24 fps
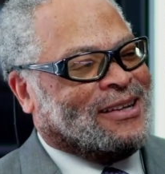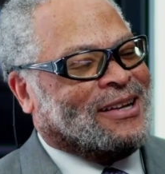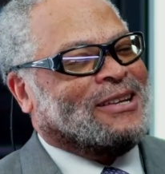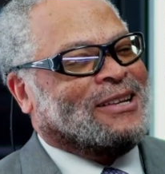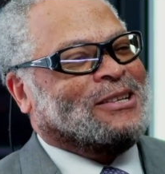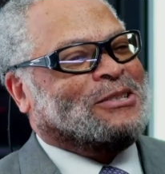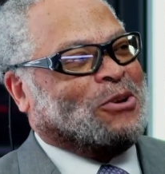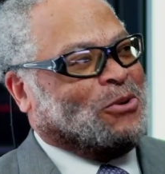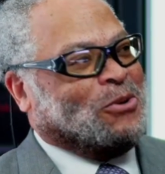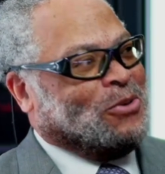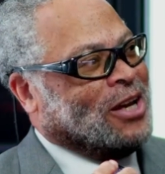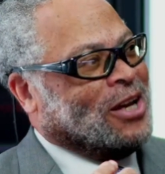
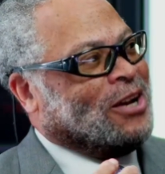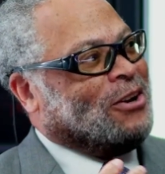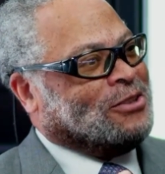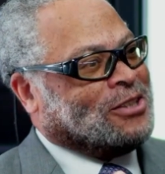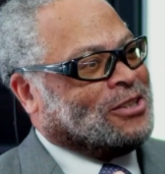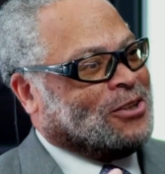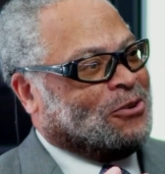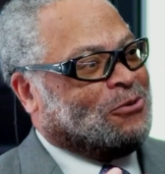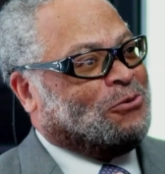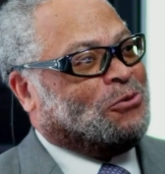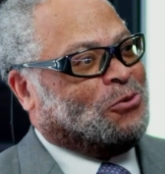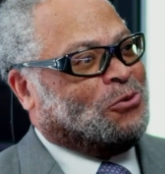So there's
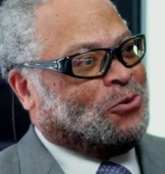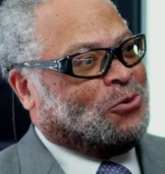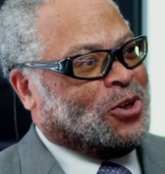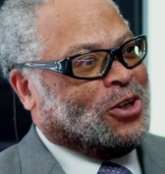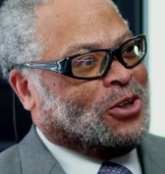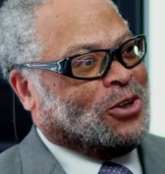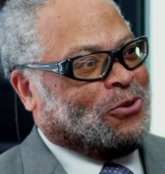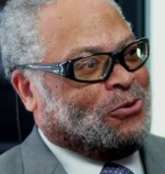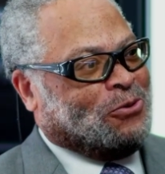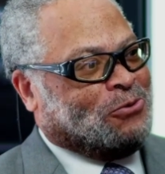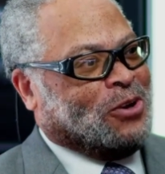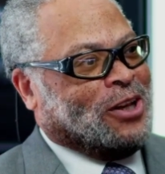a
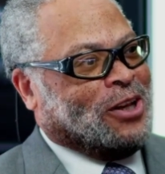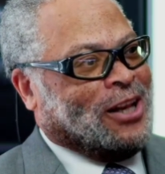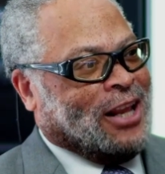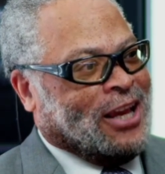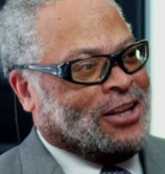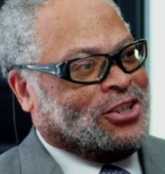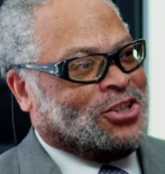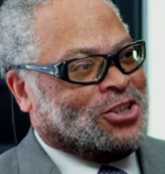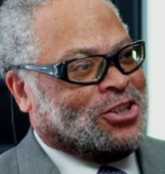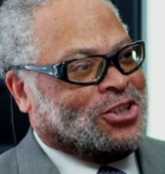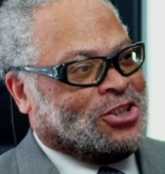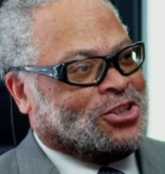real
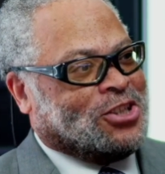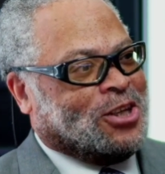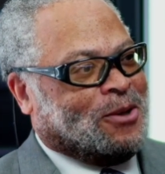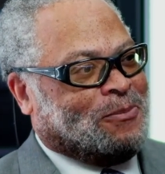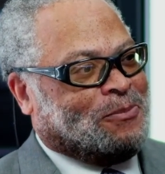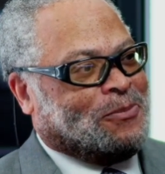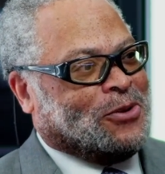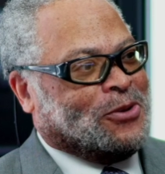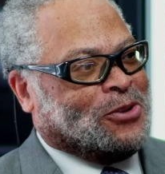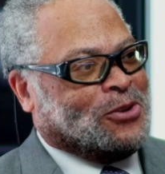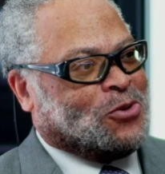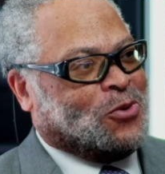relationship
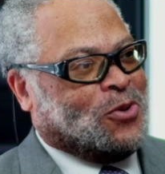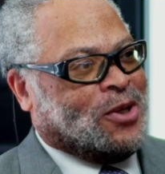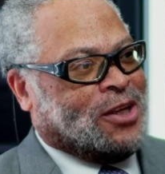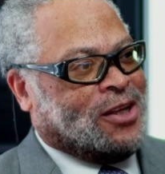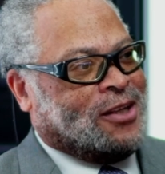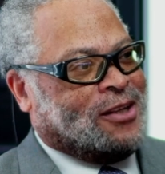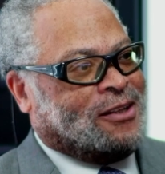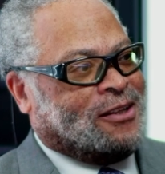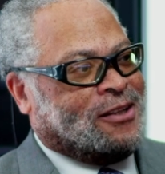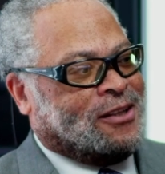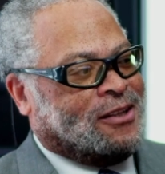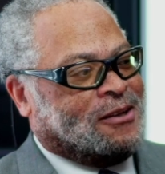
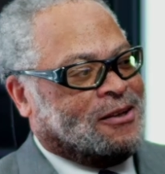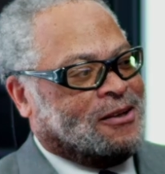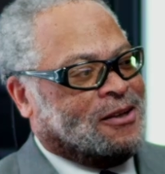between